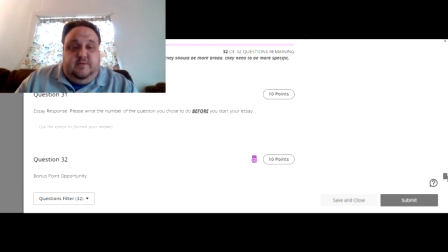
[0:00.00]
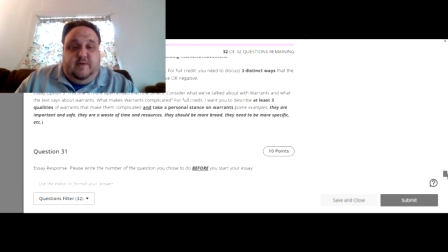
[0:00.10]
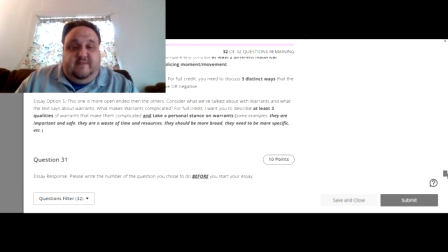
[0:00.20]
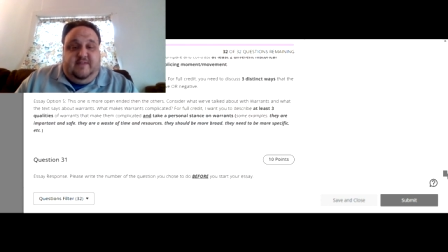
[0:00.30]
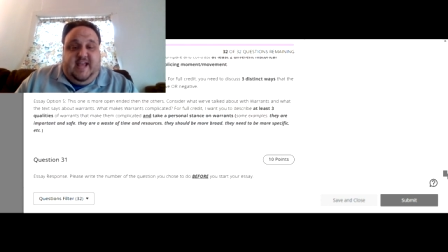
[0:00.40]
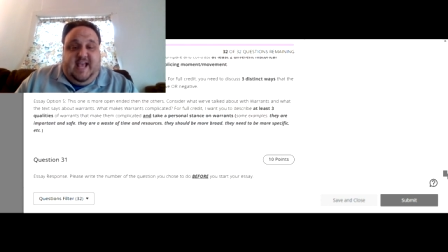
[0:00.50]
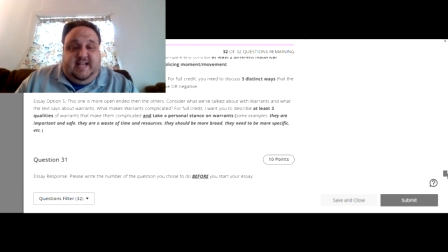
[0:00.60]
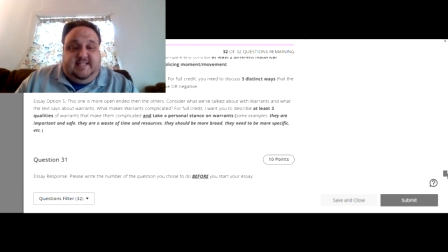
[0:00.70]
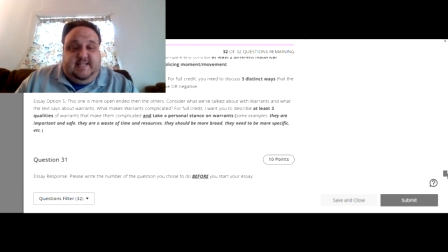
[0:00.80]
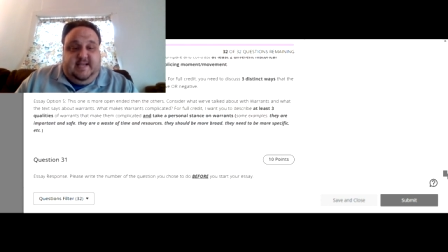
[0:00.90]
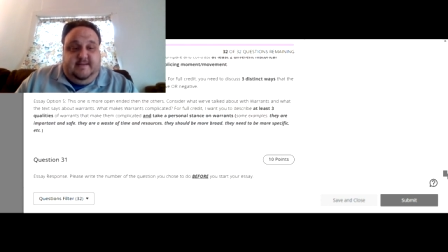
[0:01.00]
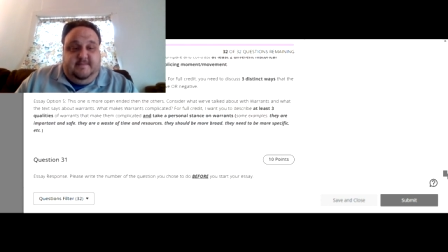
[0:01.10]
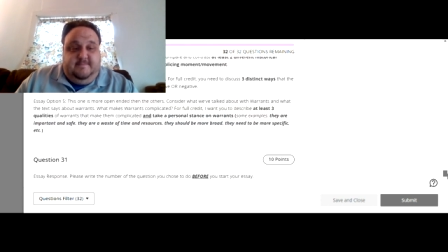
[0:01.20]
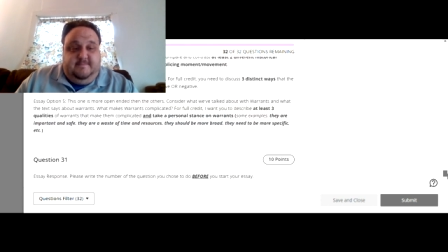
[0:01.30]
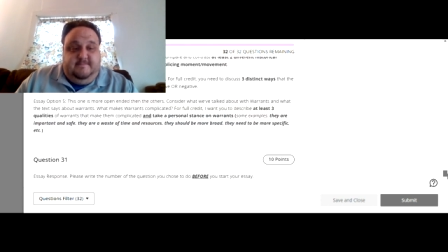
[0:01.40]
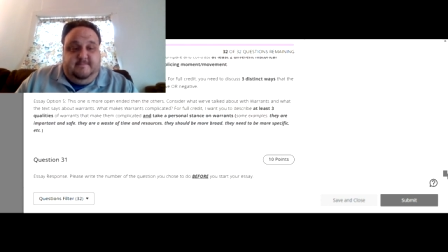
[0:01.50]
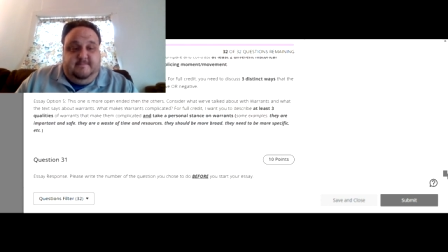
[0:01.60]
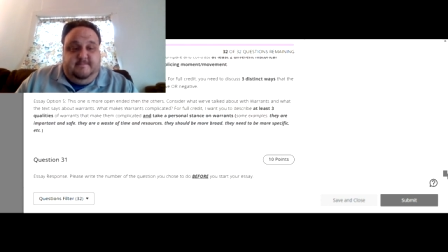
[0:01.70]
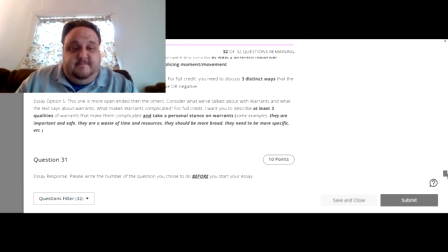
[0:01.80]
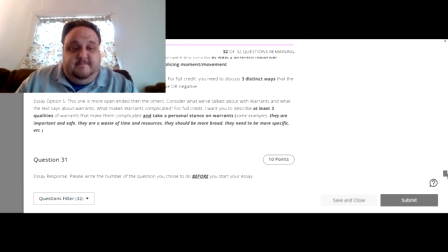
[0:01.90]
You have an essay.
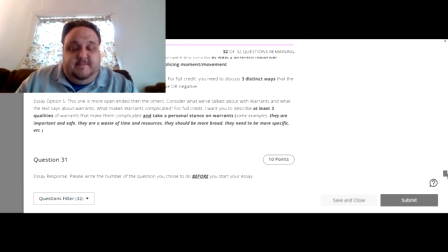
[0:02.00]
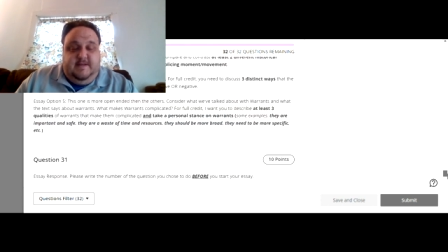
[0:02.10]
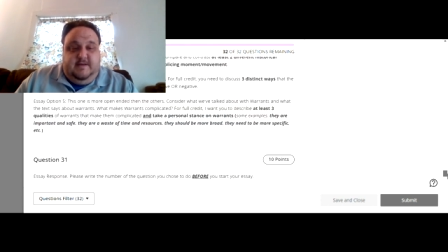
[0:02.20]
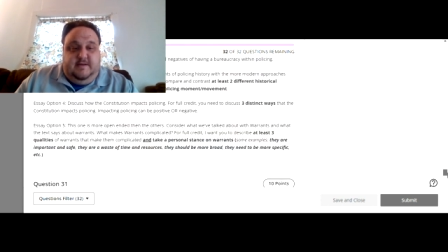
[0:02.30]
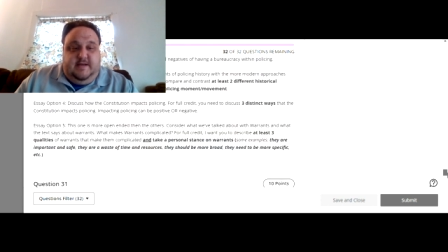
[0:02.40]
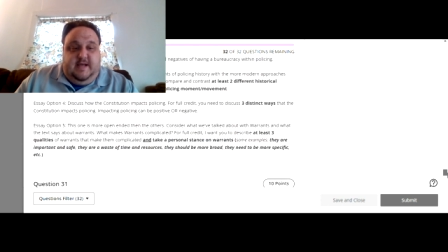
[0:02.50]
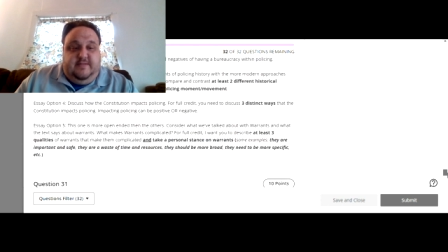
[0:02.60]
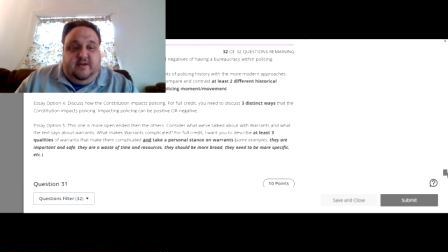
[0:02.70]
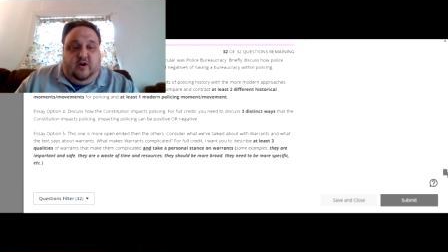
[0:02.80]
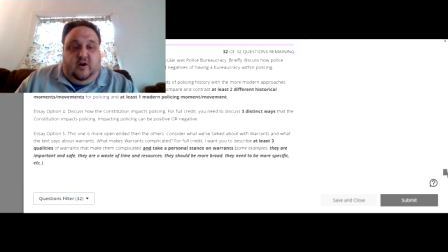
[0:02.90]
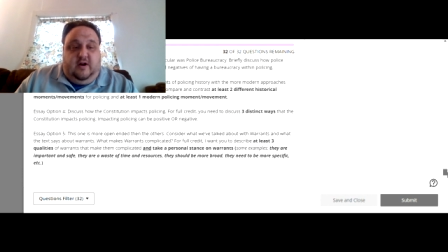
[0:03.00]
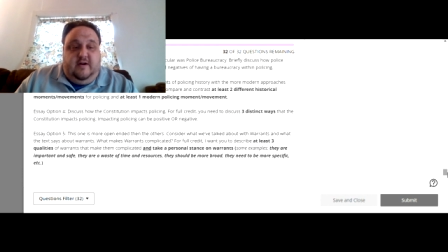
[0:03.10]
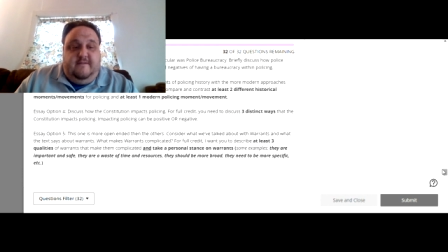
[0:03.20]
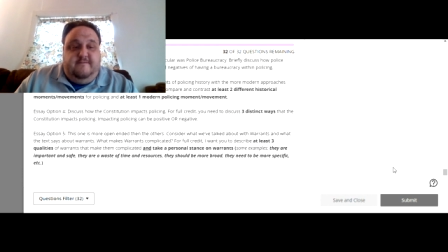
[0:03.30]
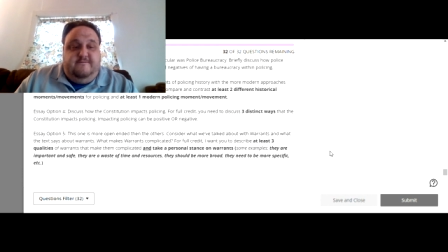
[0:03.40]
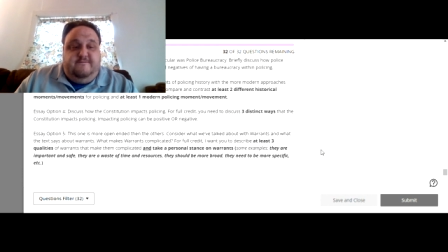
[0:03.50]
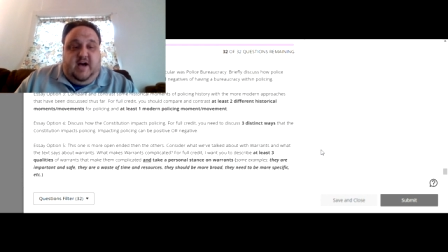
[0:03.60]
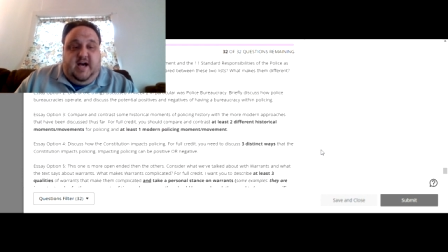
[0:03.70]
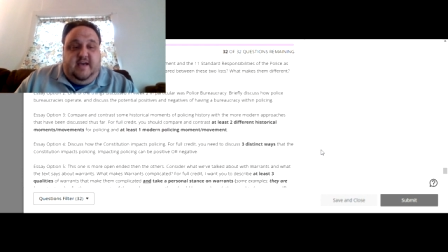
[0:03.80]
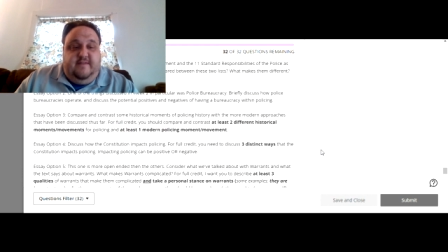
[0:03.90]
And there are
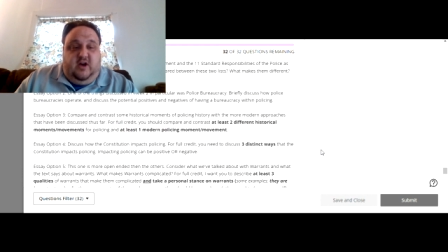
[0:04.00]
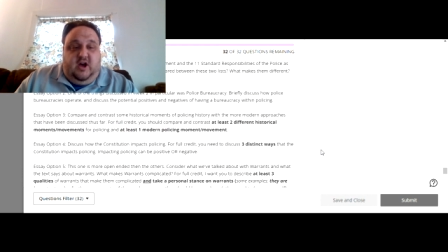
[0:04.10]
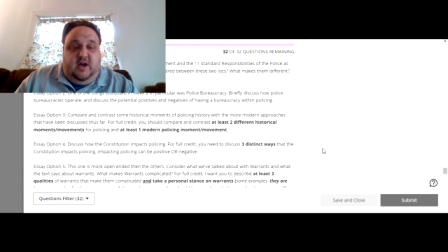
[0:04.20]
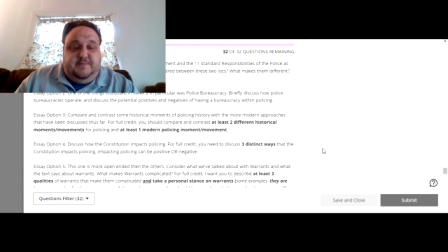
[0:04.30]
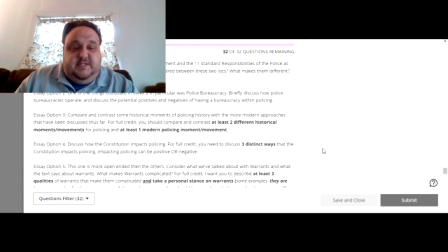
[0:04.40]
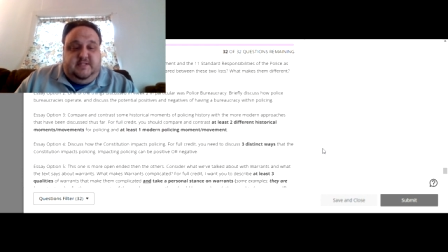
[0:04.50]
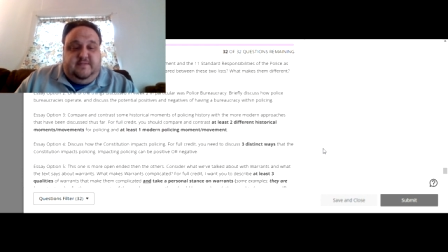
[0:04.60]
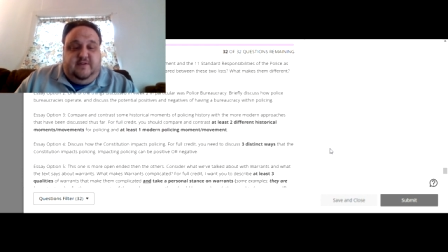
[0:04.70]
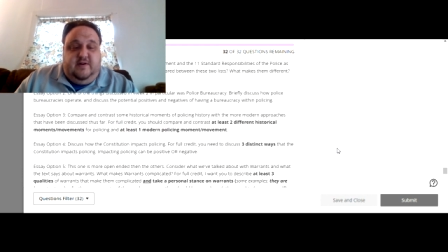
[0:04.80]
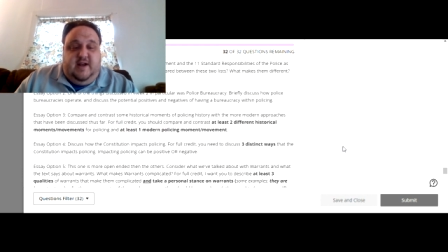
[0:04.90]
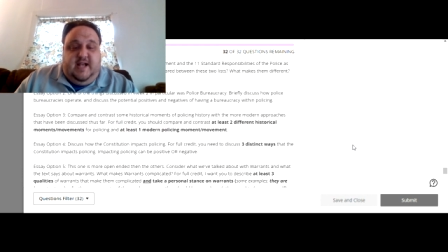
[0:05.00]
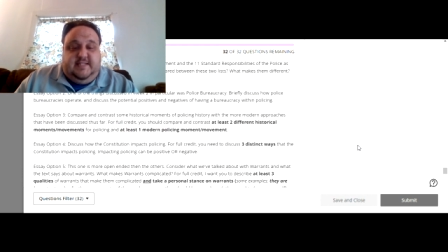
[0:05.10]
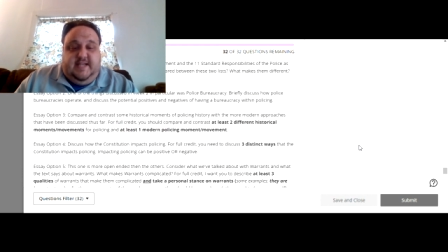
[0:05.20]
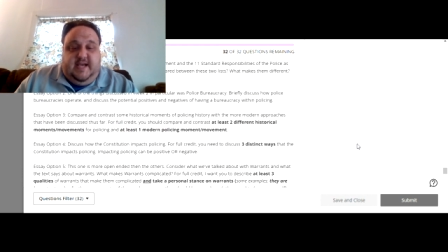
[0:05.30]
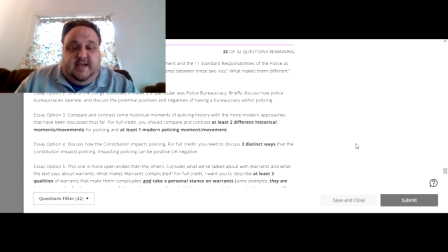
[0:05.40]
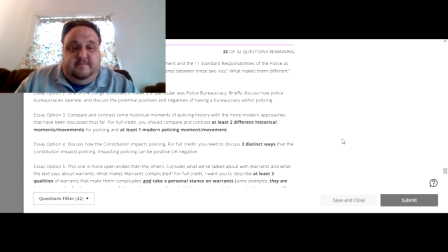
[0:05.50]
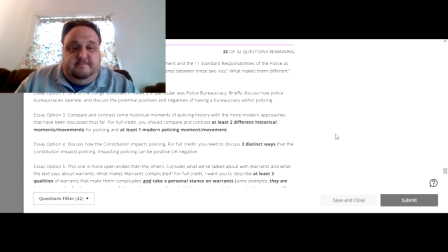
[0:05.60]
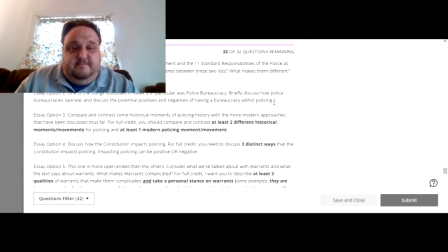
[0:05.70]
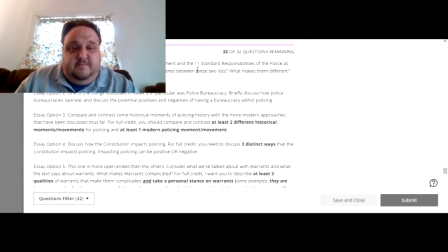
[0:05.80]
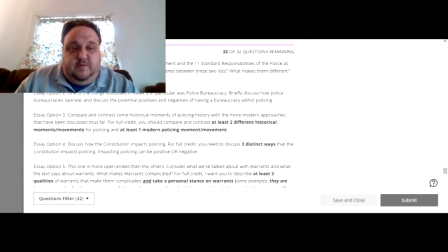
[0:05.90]
five options for your essay.
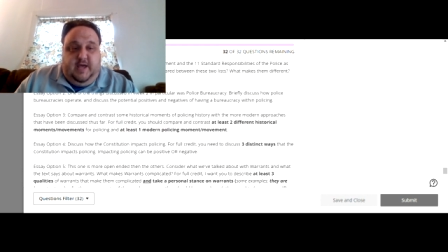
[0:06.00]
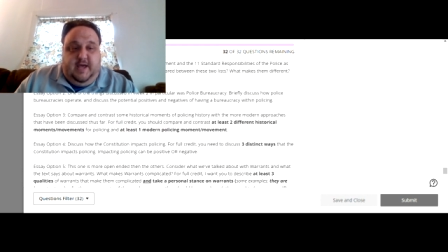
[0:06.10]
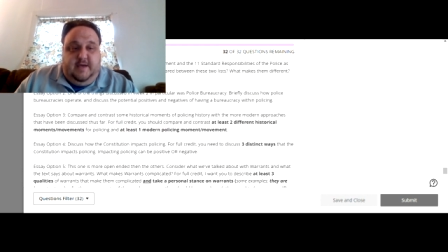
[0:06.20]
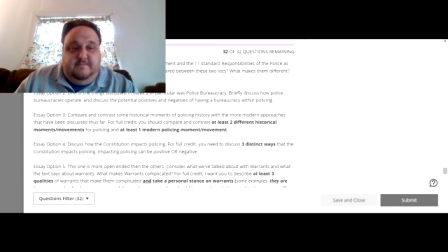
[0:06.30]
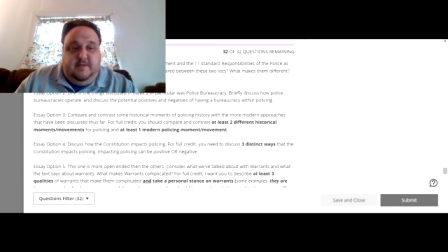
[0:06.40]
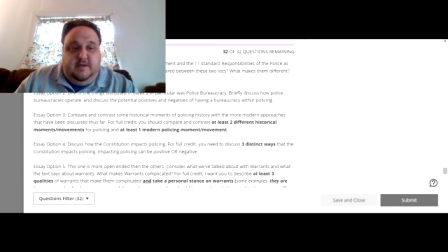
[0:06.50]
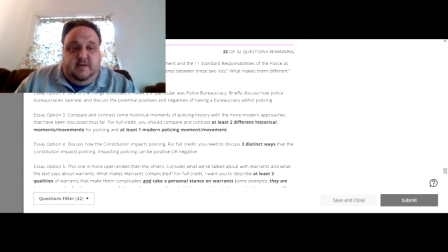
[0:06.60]
Okay?